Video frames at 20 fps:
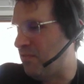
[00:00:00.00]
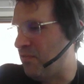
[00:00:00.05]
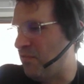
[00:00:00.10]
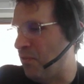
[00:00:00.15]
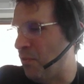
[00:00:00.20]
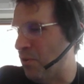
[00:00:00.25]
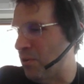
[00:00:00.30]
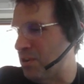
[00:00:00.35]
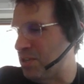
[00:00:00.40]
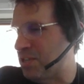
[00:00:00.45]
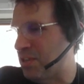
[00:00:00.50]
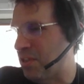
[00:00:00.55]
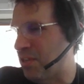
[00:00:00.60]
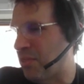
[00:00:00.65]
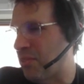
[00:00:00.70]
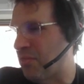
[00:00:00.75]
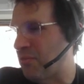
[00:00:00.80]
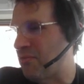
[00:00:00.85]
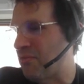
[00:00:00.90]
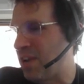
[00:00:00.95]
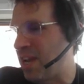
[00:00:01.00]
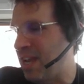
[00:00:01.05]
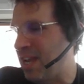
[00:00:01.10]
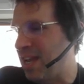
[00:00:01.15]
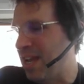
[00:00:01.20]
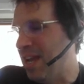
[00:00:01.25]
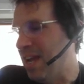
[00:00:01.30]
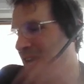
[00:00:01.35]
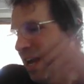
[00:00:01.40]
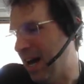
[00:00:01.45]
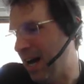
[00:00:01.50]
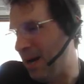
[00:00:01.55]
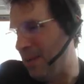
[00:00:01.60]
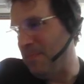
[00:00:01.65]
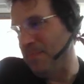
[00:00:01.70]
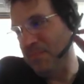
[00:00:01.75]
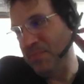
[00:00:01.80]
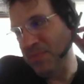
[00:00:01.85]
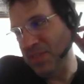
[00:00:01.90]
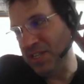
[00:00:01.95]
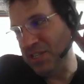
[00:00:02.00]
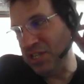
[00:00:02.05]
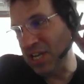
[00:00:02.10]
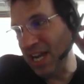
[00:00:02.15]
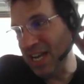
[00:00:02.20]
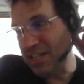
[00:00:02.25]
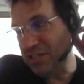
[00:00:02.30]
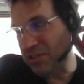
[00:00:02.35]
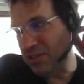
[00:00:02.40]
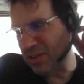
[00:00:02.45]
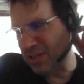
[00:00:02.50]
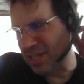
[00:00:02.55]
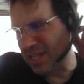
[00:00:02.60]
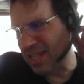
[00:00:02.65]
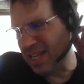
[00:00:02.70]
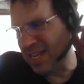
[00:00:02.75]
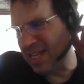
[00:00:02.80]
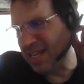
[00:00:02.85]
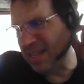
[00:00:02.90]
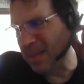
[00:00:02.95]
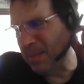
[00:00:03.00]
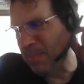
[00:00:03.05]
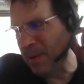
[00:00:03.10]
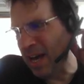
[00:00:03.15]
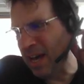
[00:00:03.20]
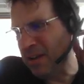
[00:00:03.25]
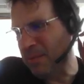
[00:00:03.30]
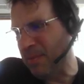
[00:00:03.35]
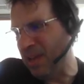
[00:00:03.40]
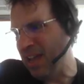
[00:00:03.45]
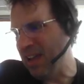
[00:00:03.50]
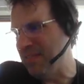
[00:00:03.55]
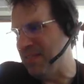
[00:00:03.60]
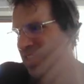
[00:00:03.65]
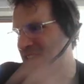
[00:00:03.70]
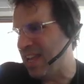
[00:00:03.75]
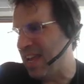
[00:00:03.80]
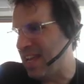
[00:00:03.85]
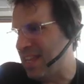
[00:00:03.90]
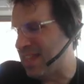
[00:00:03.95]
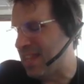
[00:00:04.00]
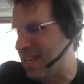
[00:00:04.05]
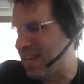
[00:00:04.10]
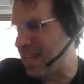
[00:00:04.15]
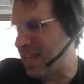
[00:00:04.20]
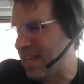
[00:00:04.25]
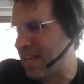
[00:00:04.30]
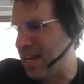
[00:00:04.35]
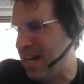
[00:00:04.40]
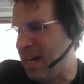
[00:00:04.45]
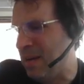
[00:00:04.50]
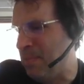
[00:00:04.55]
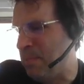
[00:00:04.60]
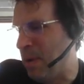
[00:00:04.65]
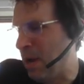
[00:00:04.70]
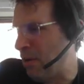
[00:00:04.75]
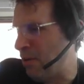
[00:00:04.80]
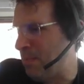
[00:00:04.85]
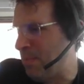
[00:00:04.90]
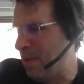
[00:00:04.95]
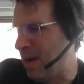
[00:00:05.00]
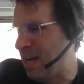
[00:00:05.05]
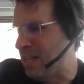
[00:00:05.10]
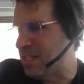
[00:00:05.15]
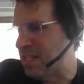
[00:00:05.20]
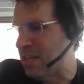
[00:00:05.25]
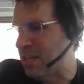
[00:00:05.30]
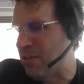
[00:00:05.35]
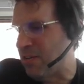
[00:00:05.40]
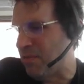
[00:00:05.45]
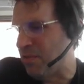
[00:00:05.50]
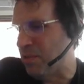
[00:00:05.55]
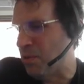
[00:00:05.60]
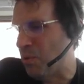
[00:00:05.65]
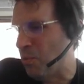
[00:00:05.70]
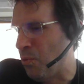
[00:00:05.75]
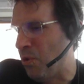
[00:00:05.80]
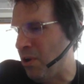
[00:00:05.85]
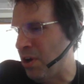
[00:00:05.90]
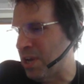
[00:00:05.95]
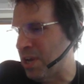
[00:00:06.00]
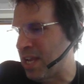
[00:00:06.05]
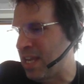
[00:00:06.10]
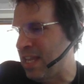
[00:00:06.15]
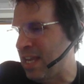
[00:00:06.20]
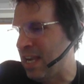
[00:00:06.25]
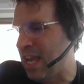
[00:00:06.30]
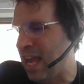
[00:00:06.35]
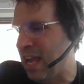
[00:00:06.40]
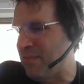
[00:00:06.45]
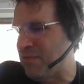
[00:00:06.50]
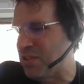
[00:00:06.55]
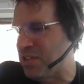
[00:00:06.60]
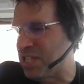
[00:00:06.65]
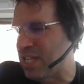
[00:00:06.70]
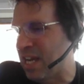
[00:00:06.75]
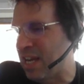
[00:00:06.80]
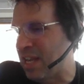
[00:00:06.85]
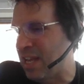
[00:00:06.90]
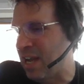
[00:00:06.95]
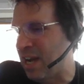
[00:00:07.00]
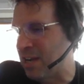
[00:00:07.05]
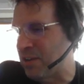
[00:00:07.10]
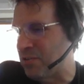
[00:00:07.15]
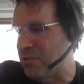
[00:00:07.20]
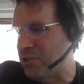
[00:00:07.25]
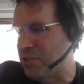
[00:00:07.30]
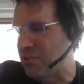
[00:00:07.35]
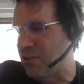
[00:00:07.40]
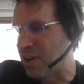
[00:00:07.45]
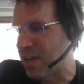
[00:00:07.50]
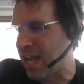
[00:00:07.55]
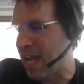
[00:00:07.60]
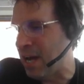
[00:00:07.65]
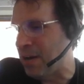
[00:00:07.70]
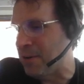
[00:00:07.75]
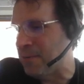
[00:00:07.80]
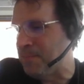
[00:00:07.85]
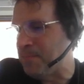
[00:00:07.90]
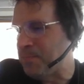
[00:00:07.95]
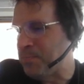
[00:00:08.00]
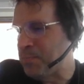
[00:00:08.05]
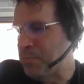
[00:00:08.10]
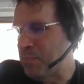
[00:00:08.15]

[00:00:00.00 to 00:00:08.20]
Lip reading: 4-3. The Giants took the lead in the bottom half of the eighth inning. Barry Bonds led off with a walk, and then after Santiago struck out,